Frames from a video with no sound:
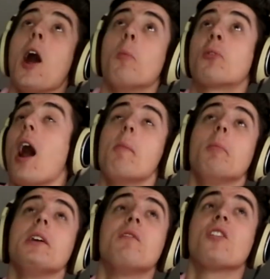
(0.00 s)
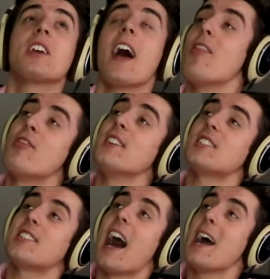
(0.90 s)
I'll probably forget
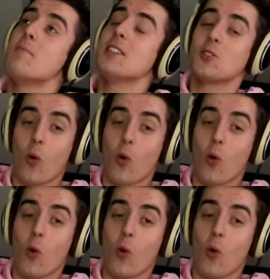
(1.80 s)
this time as